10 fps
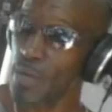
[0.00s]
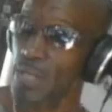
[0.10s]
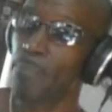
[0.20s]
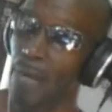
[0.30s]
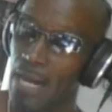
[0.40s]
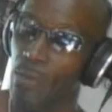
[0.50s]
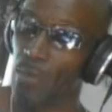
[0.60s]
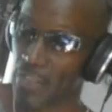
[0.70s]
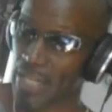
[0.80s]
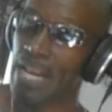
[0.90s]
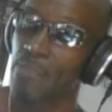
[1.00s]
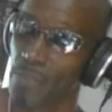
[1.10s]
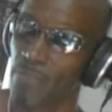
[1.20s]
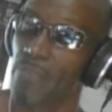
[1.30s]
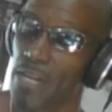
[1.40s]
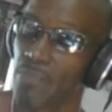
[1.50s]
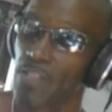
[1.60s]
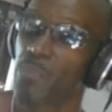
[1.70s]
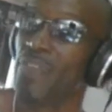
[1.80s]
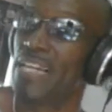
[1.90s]
it behind, with a camera in front of us,
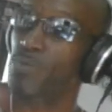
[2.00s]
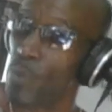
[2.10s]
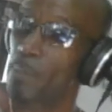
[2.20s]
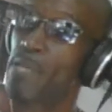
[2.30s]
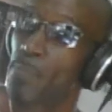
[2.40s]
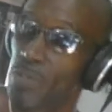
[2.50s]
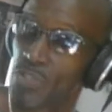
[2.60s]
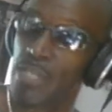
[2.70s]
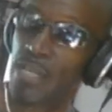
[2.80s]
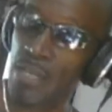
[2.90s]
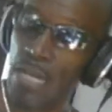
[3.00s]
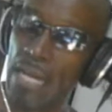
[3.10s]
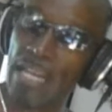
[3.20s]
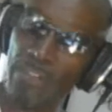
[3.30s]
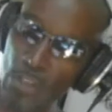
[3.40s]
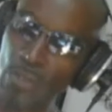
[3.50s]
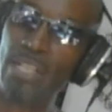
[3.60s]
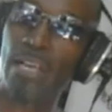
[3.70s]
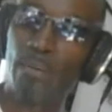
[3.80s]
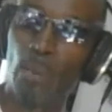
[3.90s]
but that's what people are seeing. If you,
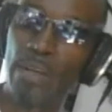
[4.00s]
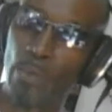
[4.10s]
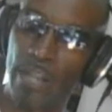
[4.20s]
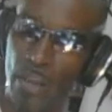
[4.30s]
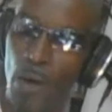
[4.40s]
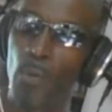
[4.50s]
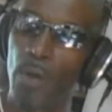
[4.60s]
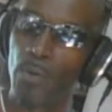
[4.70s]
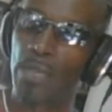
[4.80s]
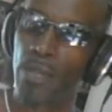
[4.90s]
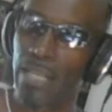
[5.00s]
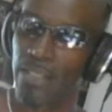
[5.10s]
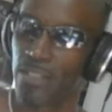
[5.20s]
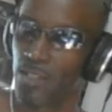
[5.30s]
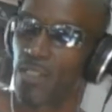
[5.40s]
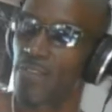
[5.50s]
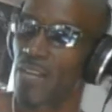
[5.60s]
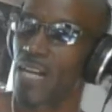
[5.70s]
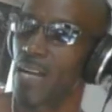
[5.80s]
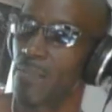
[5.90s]
we, in our world, we go like this: you leave a
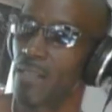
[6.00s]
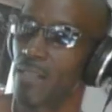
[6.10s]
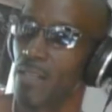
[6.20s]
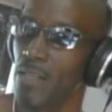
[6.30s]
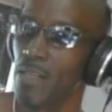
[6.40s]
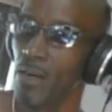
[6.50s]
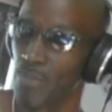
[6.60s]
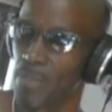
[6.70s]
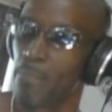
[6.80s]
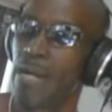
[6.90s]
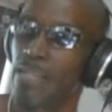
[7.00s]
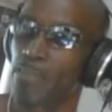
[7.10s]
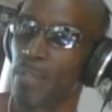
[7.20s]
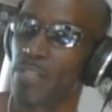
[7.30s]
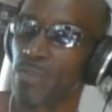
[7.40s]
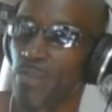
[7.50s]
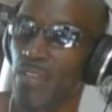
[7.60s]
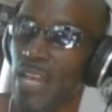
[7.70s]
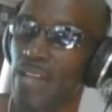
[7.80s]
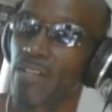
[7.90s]
comment on somebody's place, whether you
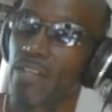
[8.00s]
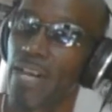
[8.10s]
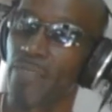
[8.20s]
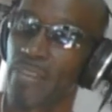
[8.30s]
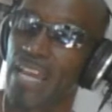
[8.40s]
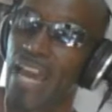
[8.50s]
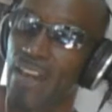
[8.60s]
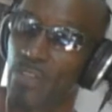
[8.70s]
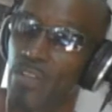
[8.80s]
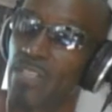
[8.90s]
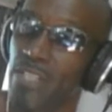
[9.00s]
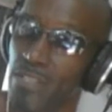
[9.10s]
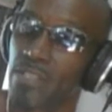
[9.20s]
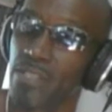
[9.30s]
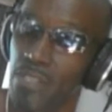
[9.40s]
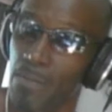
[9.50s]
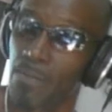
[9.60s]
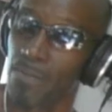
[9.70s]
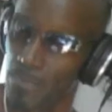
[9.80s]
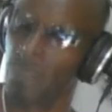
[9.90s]
like it or not, they have your attention to some
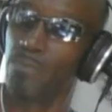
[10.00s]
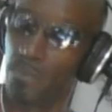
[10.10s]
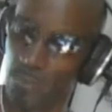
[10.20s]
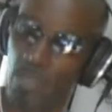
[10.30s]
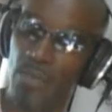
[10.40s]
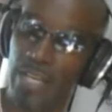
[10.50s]
degree.